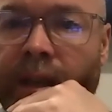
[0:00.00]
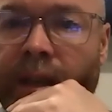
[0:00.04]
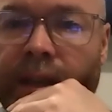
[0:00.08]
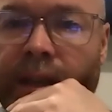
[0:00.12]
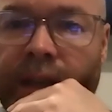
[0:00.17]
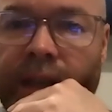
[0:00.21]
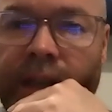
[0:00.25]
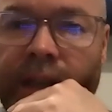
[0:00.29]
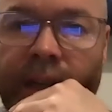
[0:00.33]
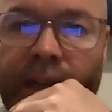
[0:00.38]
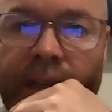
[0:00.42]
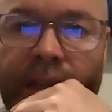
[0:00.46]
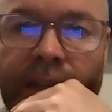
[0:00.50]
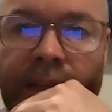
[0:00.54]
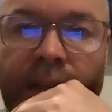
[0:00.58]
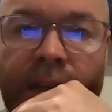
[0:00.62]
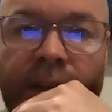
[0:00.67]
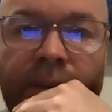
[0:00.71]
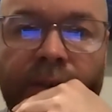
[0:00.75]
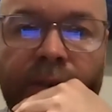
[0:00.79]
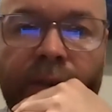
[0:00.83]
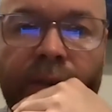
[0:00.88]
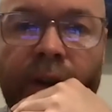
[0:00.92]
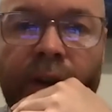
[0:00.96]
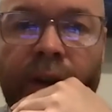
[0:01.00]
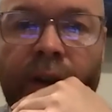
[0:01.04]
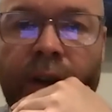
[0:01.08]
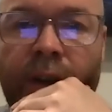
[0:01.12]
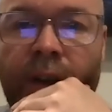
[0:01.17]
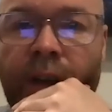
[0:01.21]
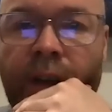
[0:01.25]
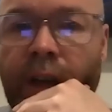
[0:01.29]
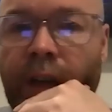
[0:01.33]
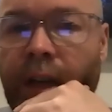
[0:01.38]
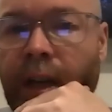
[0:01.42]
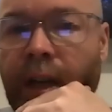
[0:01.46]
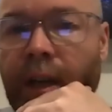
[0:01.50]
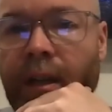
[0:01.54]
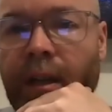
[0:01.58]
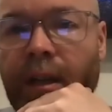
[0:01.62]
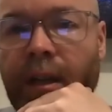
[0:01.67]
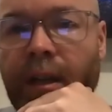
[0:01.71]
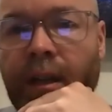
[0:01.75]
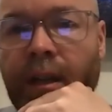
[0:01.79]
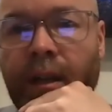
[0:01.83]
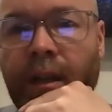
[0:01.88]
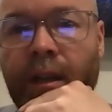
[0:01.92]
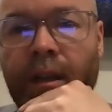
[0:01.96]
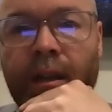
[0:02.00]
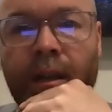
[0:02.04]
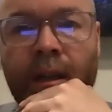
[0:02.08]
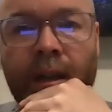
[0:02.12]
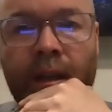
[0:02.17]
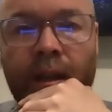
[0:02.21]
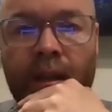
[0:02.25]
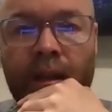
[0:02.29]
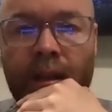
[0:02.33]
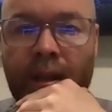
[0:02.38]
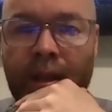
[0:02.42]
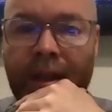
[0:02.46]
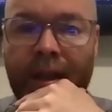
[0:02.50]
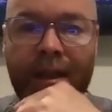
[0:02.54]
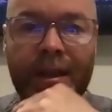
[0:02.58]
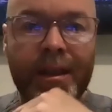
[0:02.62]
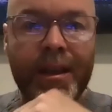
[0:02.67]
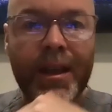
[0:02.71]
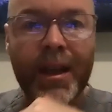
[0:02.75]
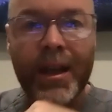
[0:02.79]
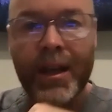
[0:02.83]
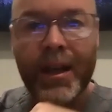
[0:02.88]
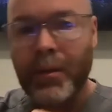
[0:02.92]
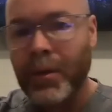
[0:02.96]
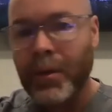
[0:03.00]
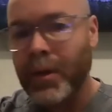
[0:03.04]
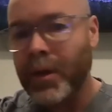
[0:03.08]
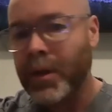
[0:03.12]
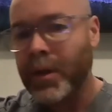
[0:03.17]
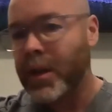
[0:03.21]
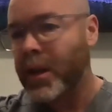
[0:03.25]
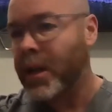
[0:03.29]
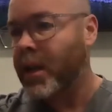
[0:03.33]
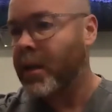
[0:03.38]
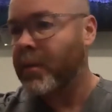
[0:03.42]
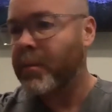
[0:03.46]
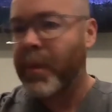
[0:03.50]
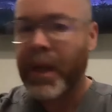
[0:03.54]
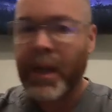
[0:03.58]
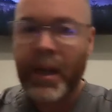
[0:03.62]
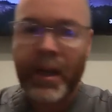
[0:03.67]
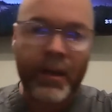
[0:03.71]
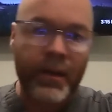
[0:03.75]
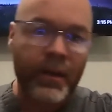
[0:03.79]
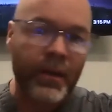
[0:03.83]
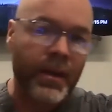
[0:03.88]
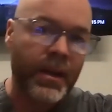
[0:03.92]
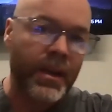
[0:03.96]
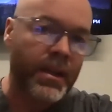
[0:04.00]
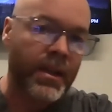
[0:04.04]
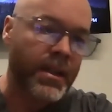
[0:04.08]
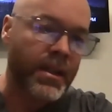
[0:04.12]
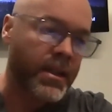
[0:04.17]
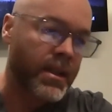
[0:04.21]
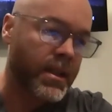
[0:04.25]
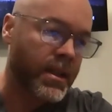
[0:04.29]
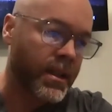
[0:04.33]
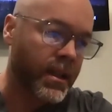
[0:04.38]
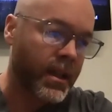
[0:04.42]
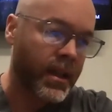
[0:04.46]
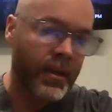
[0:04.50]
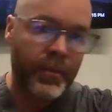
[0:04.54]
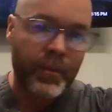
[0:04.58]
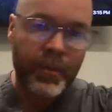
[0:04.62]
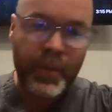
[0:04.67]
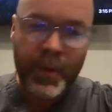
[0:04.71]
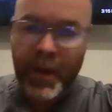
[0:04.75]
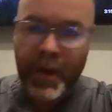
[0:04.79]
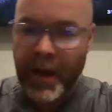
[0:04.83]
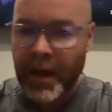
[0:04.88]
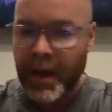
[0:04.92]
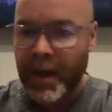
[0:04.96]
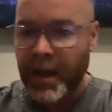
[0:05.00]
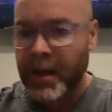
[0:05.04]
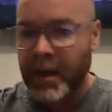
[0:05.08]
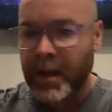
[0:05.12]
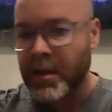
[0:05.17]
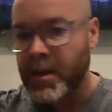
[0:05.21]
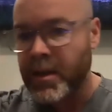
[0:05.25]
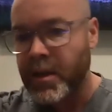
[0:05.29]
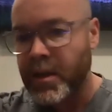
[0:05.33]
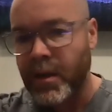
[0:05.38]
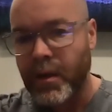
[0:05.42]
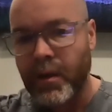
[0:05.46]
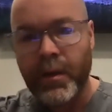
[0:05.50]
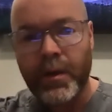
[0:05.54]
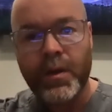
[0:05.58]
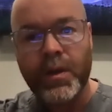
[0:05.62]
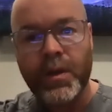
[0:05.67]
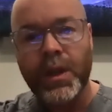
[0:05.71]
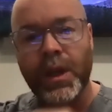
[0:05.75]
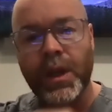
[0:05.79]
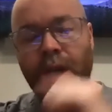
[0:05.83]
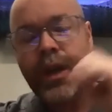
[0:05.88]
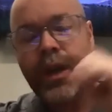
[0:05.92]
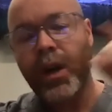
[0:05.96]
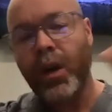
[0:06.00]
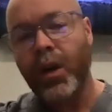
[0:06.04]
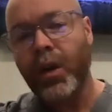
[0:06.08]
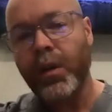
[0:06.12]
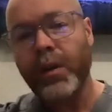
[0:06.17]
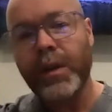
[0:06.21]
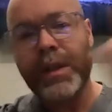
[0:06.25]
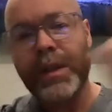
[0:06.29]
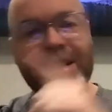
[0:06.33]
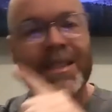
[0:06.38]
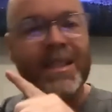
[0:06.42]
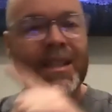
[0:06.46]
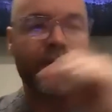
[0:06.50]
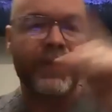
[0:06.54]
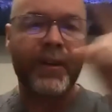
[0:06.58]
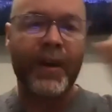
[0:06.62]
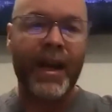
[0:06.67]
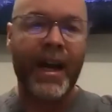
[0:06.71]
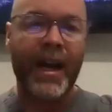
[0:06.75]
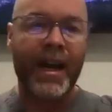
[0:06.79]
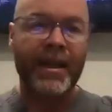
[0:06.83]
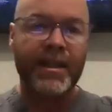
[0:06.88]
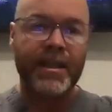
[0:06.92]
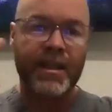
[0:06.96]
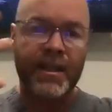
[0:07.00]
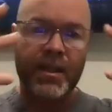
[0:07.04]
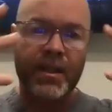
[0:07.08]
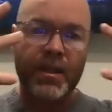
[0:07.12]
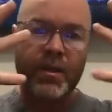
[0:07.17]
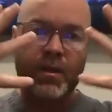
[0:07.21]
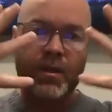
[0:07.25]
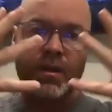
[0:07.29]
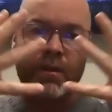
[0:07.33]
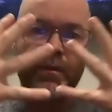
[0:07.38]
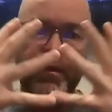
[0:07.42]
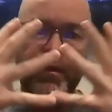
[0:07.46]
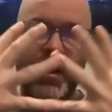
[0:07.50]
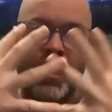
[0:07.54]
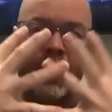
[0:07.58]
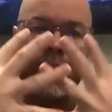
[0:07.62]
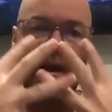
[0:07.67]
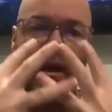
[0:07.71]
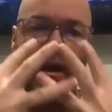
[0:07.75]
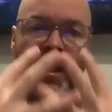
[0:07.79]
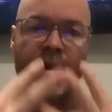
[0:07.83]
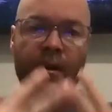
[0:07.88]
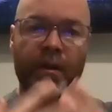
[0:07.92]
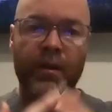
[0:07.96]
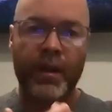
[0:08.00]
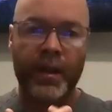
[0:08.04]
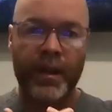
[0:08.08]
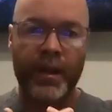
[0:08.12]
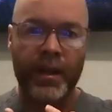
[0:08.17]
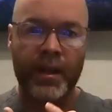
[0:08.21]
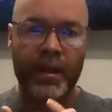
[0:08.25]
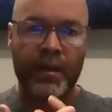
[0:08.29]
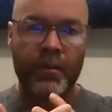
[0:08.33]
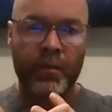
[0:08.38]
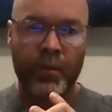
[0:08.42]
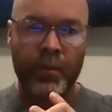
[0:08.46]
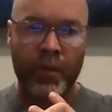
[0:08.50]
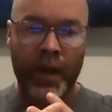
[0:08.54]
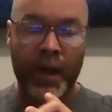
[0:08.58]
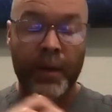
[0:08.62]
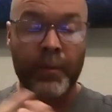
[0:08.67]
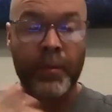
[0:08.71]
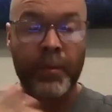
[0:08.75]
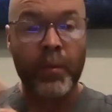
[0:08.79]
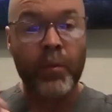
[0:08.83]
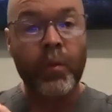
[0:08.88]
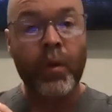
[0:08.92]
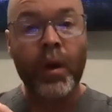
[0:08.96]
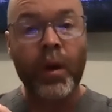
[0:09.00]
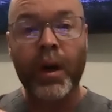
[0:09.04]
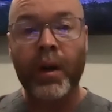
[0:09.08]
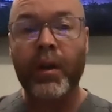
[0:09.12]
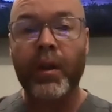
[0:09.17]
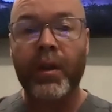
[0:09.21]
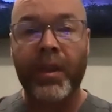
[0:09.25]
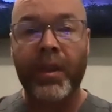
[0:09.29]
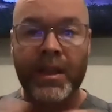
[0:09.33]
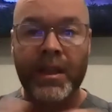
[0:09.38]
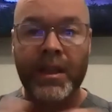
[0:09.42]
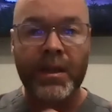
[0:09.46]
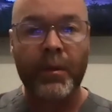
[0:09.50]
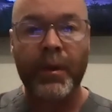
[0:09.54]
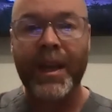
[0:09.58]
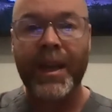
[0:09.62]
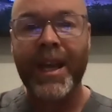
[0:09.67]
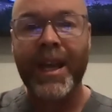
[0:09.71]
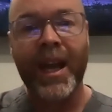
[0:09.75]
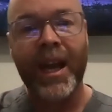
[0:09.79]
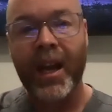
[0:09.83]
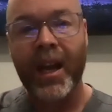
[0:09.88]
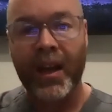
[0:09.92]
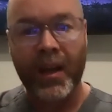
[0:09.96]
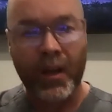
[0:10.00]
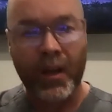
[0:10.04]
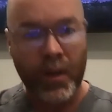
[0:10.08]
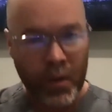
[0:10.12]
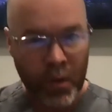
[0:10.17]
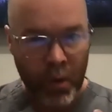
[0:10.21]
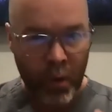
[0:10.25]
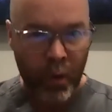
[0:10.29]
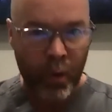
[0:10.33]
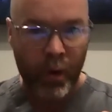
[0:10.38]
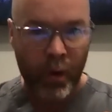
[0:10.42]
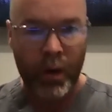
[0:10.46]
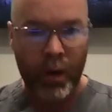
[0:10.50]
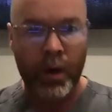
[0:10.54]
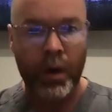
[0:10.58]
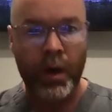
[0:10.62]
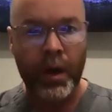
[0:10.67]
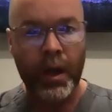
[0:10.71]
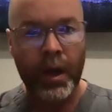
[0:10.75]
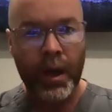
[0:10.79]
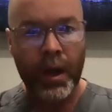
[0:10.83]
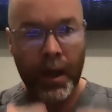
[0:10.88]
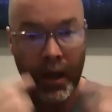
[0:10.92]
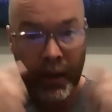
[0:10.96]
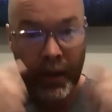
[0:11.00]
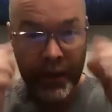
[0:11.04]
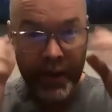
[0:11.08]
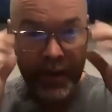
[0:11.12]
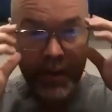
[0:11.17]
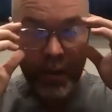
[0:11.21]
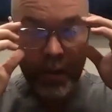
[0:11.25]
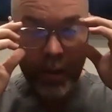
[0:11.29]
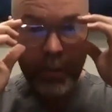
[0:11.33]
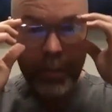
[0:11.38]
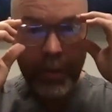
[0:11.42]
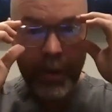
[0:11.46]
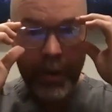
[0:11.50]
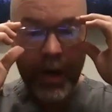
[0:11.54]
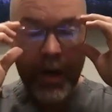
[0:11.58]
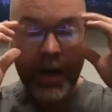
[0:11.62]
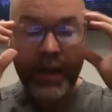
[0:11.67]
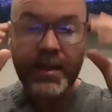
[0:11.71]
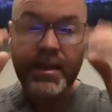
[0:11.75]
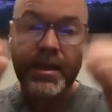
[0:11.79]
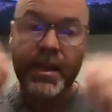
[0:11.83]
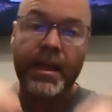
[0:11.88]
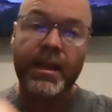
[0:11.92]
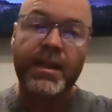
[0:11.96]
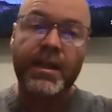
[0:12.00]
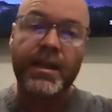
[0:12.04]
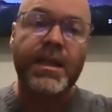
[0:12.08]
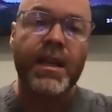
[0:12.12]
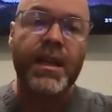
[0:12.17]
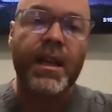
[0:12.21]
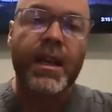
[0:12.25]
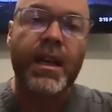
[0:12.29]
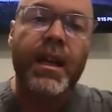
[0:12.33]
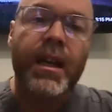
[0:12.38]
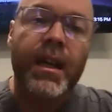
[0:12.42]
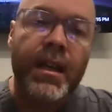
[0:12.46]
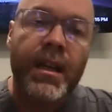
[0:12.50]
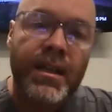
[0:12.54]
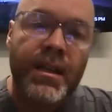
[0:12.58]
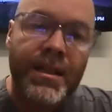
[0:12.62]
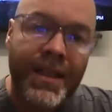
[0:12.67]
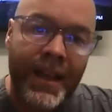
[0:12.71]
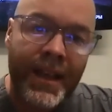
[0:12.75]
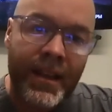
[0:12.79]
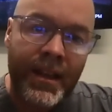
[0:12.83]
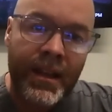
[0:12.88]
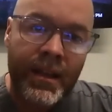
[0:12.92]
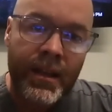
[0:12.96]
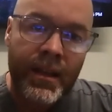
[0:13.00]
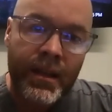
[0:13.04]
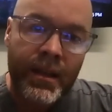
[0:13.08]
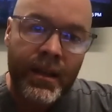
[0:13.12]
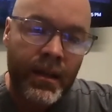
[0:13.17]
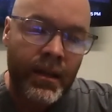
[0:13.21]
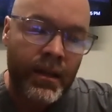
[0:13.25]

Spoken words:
gut liver, the gut thyroid, the gut pancreas, the gut brain. So there's all these different axes. It's a very interrelated web. And one of the things that we can't ignore in this whole process is that the